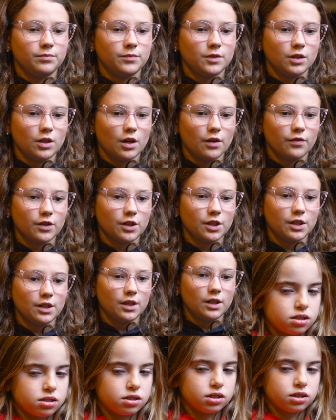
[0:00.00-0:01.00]
governor.
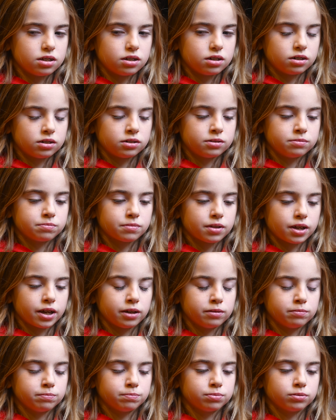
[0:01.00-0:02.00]
The
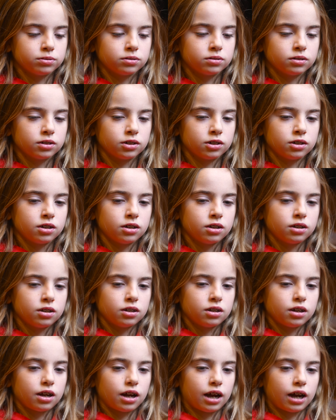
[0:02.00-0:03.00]
emperor
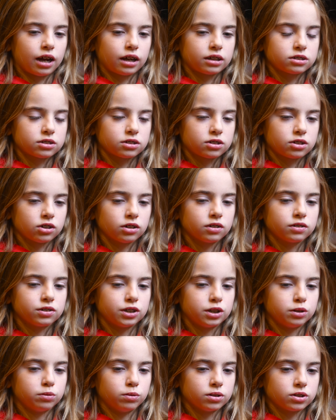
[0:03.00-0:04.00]
asked her if
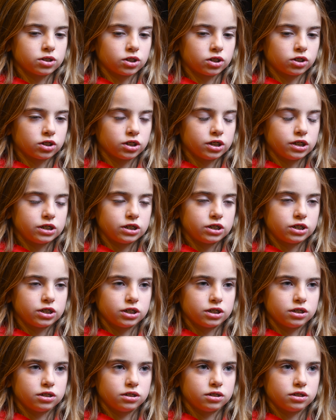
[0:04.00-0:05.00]
she was a
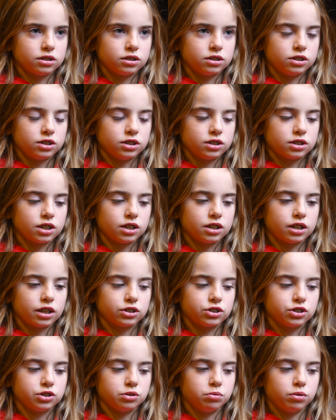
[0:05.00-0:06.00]
Christian, and she said
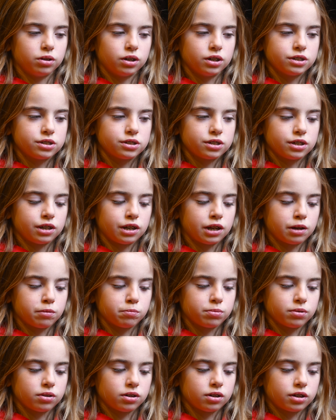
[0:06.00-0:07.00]
that she was, and the
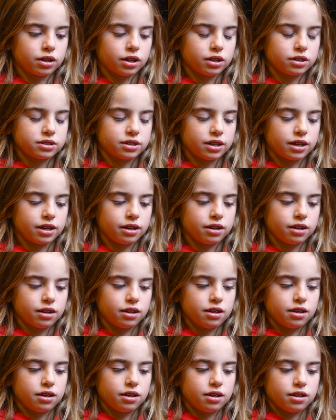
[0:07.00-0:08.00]
emperor said
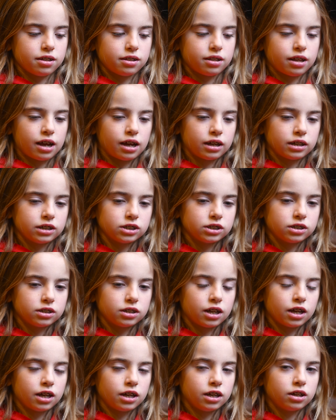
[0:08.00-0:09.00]
that
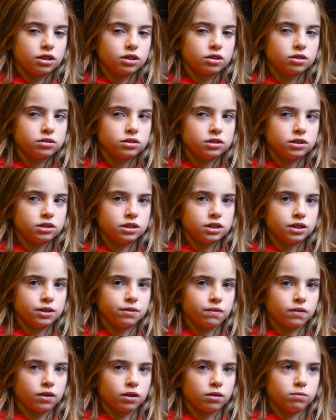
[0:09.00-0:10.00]
they could
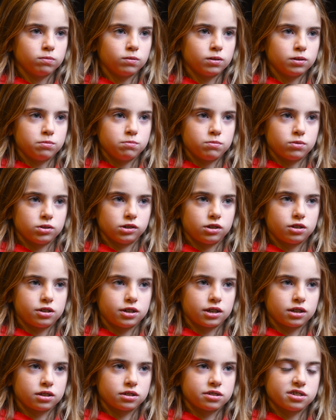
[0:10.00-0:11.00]
give her one more
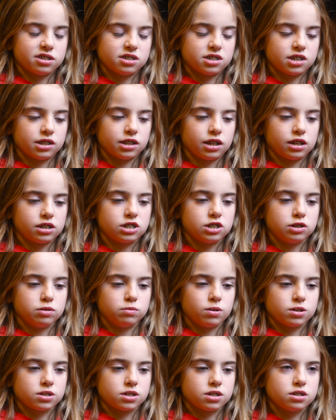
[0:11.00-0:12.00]
chance to say that she
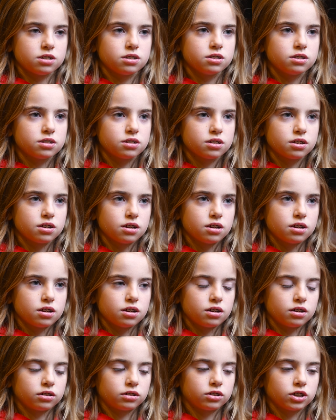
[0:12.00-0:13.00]
wasn't
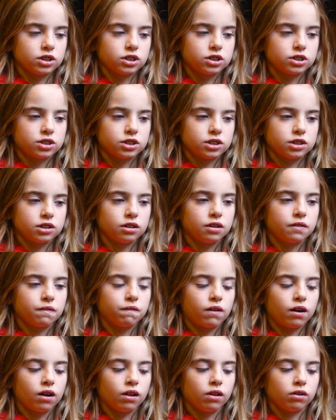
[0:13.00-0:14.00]
a Christian and a
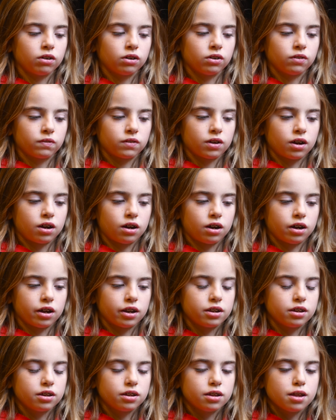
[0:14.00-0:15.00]
follower of God,